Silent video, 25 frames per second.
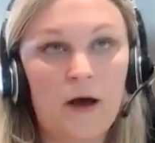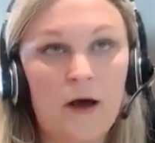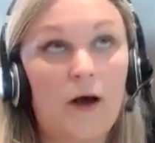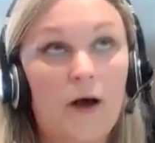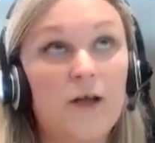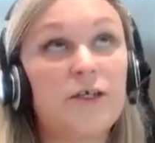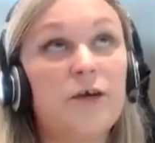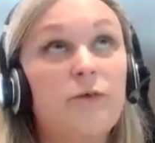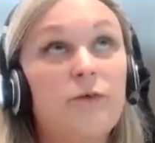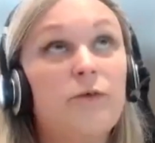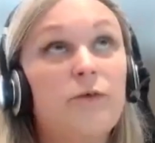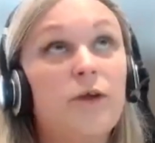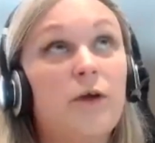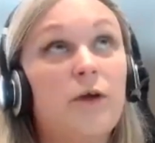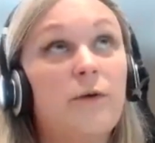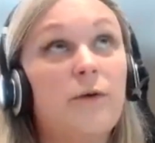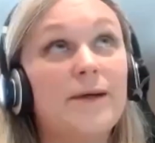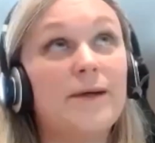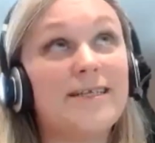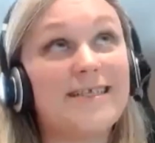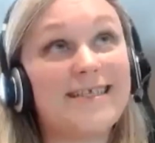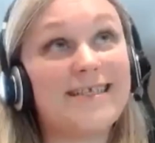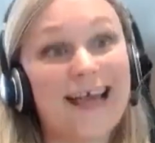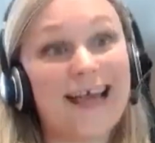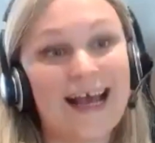i don't know
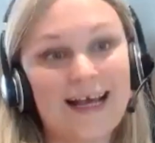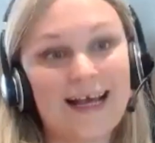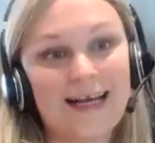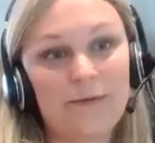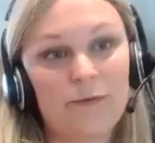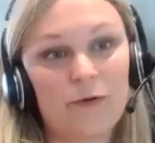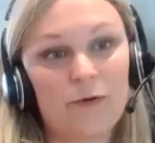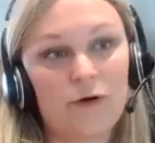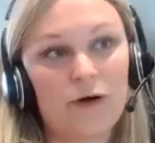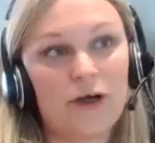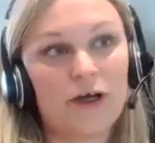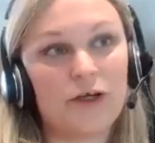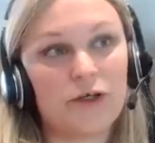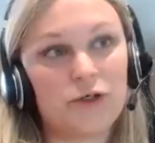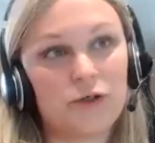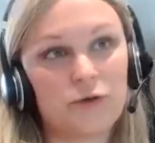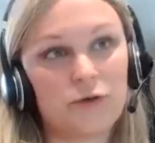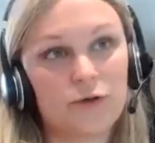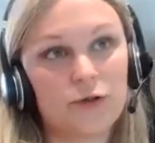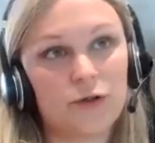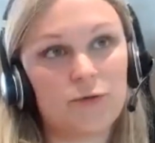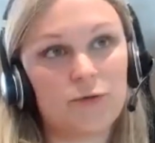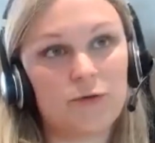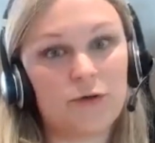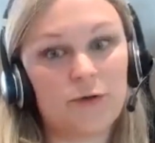exactly what her
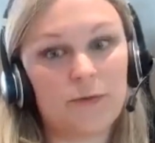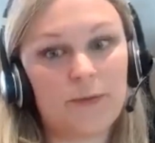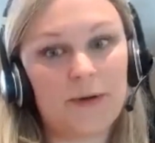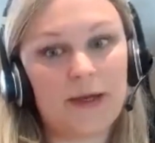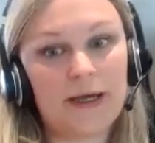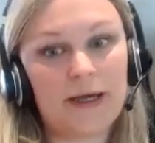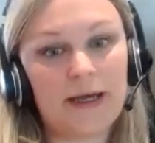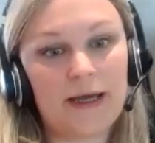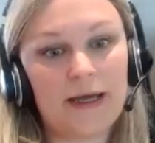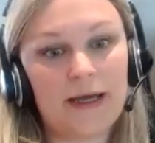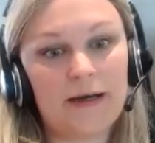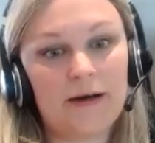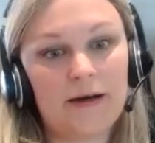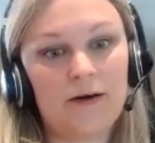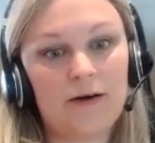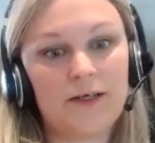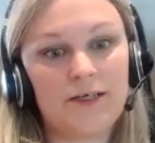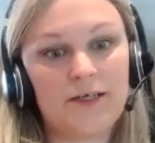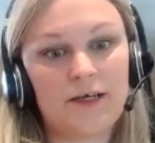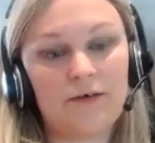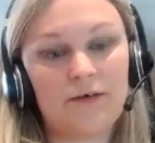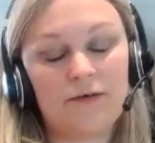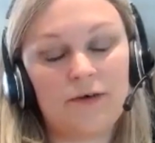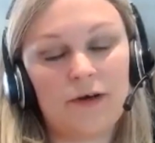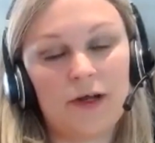chores would have been i
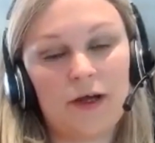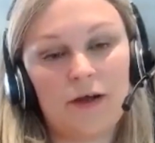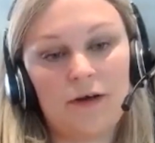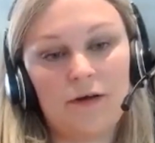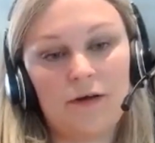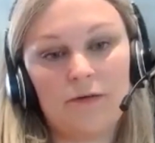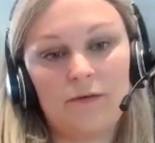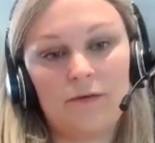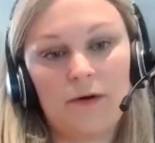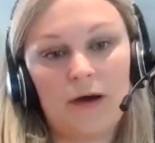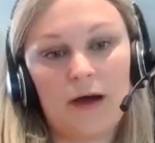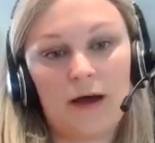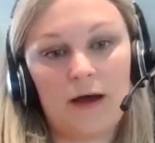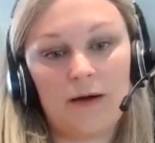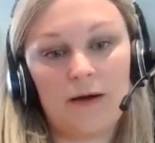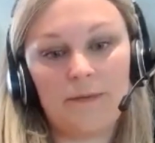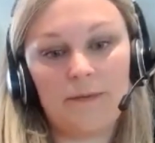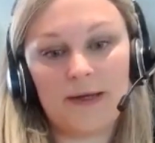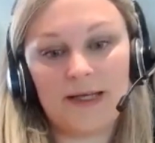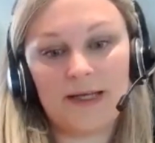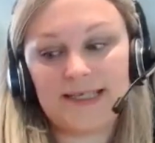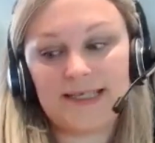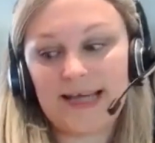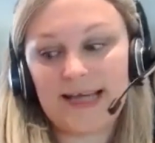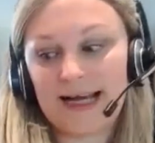don't know um,
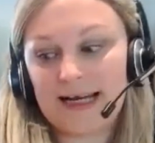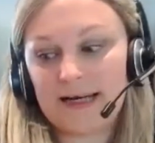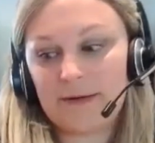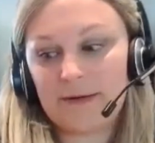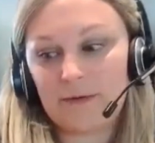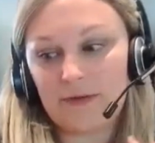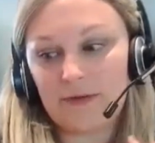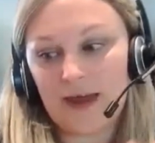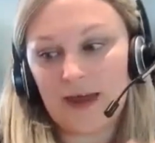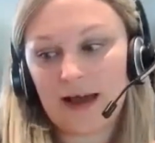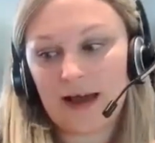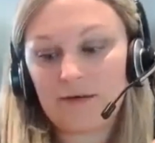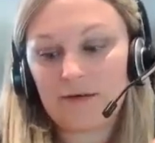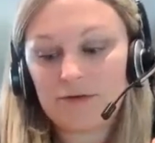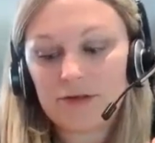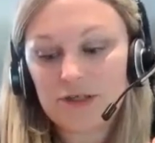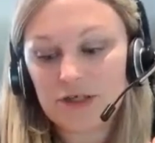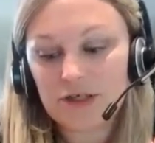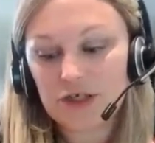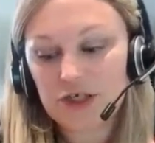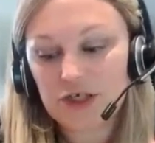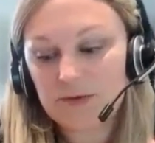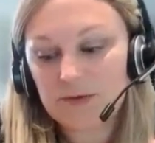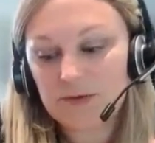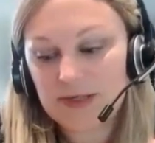exactly what the house
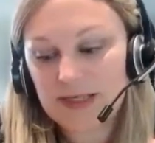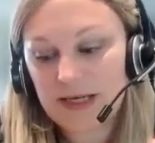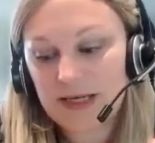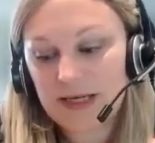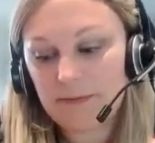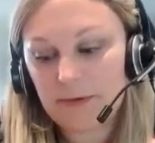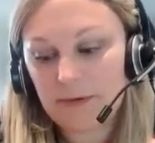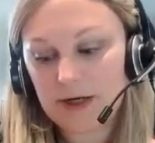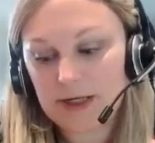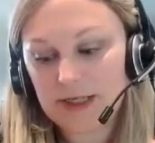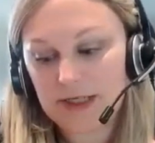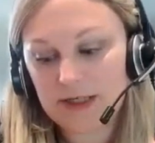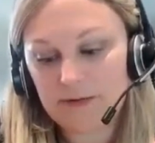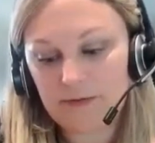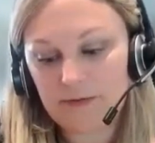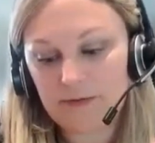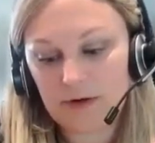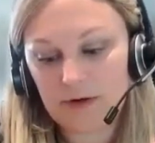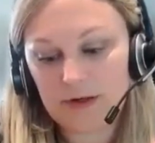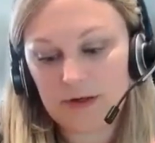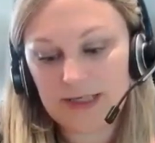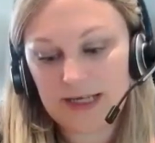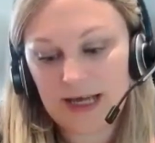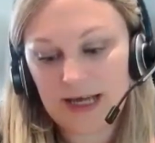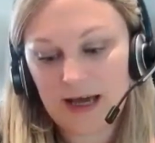that she was in might have
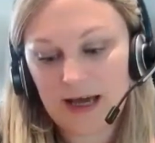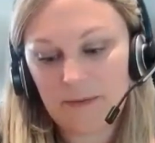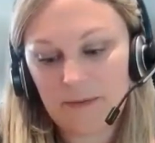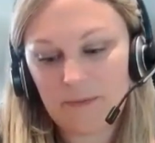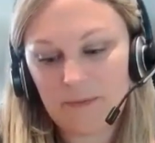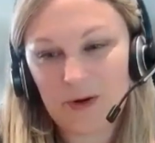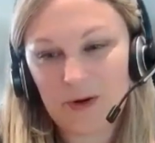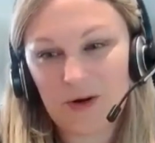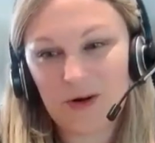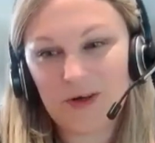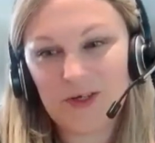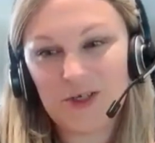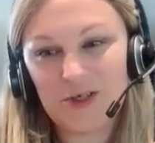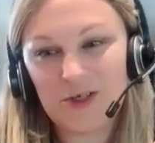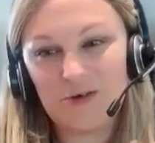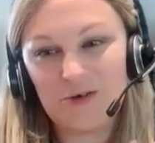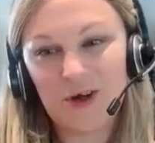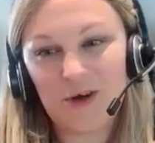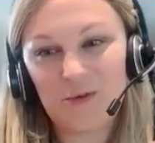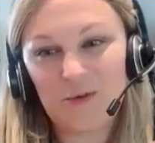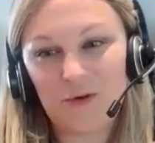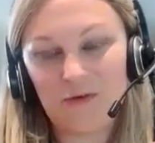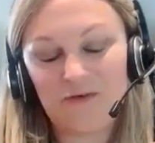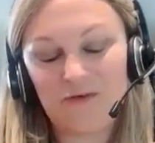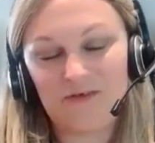looked at but i do
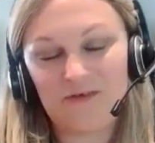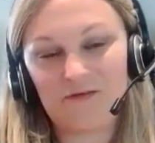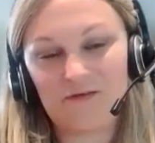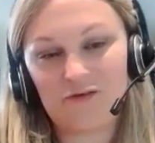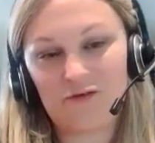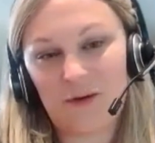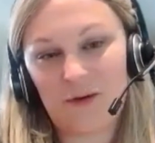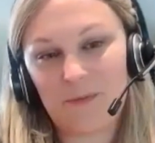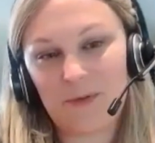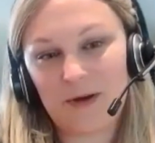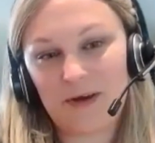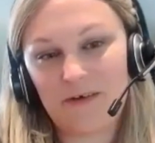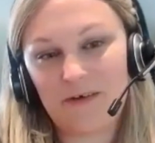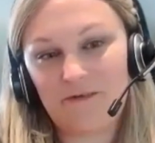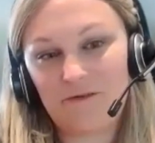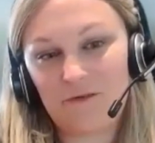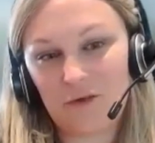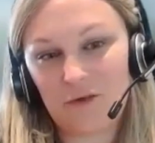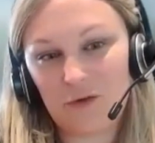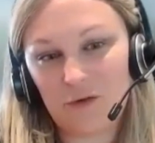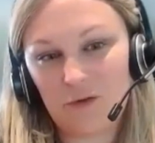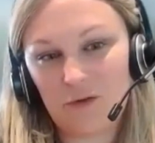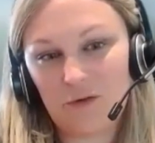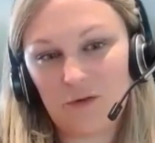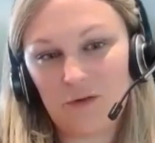know what scrubbing a
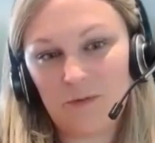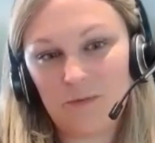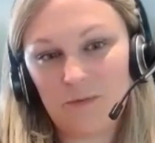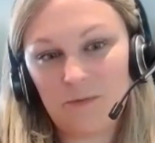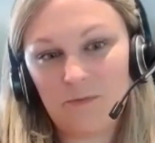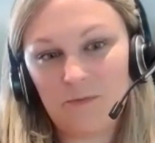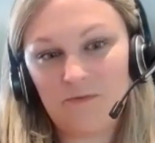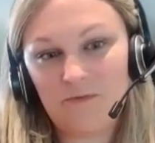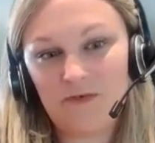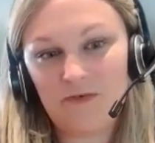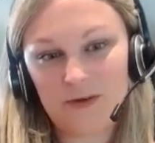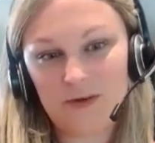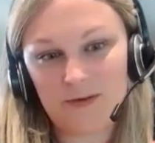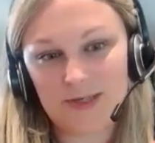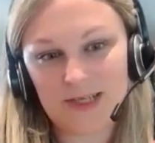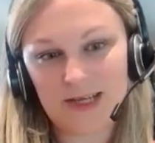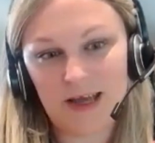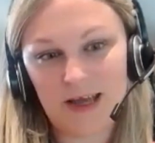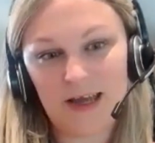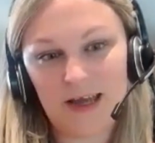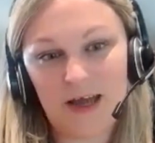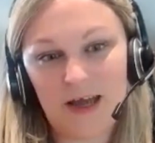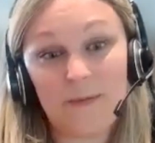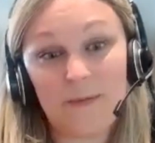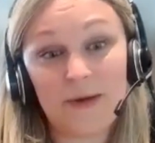floor feels
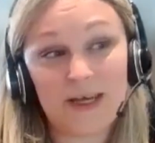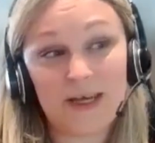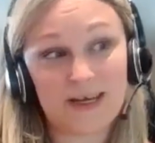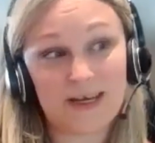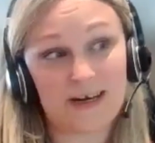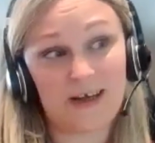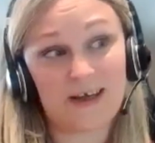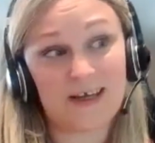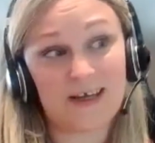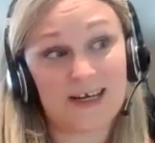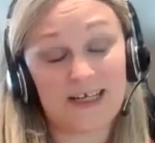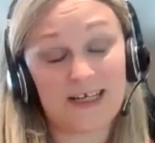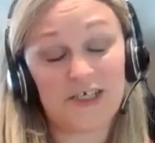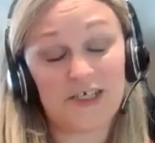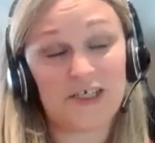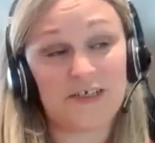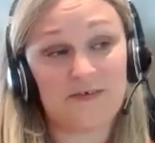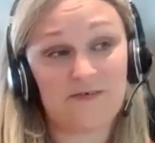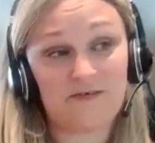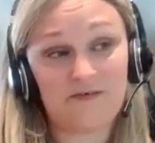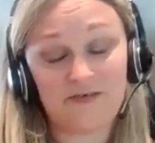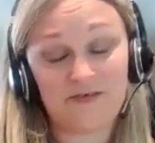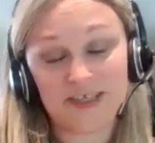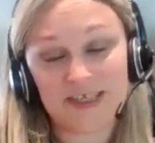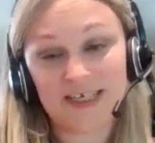like. I mean, I can actually
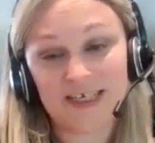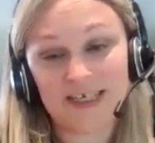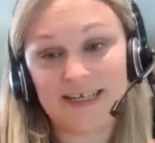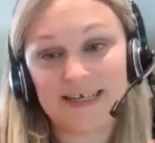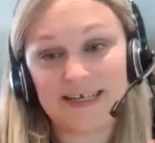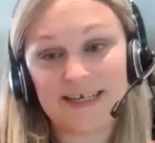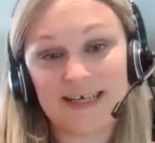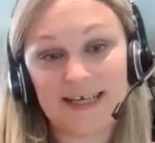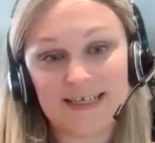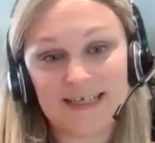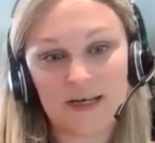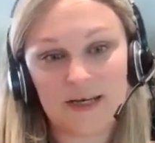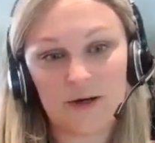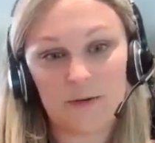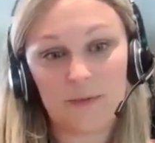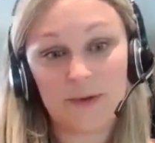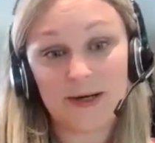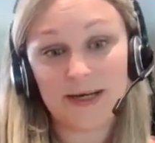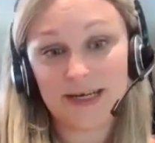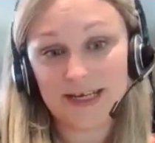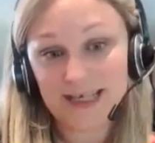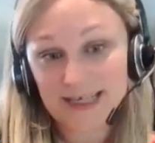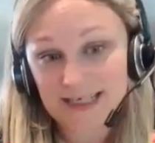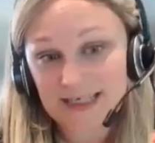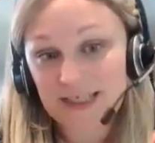physically get down on my
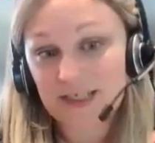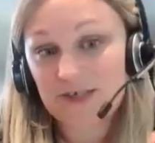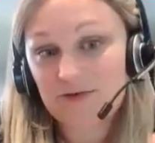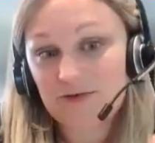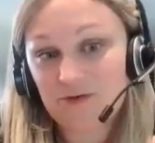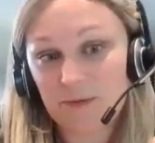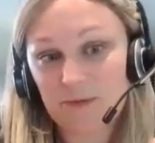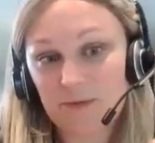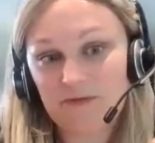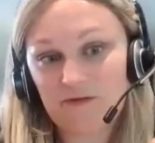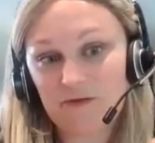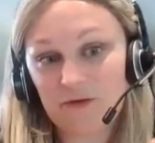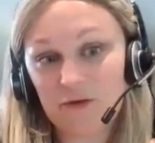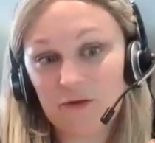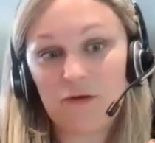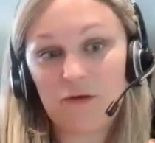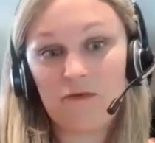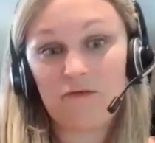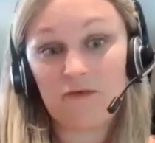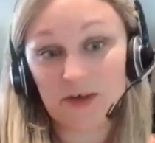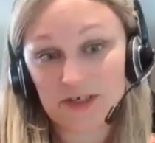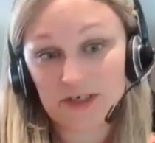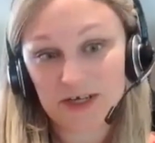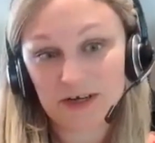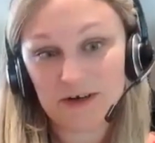knees and scrub a floor
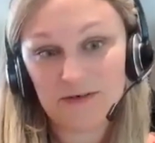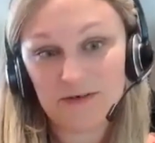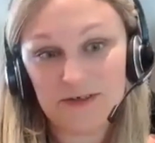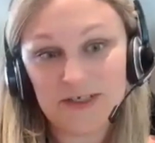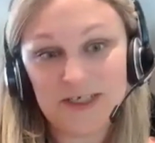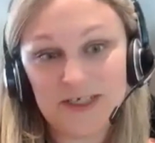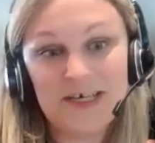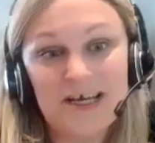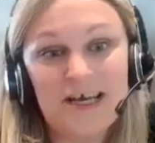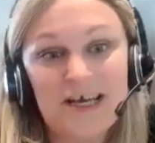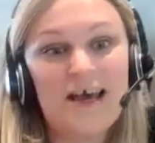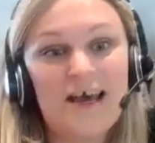if I don't.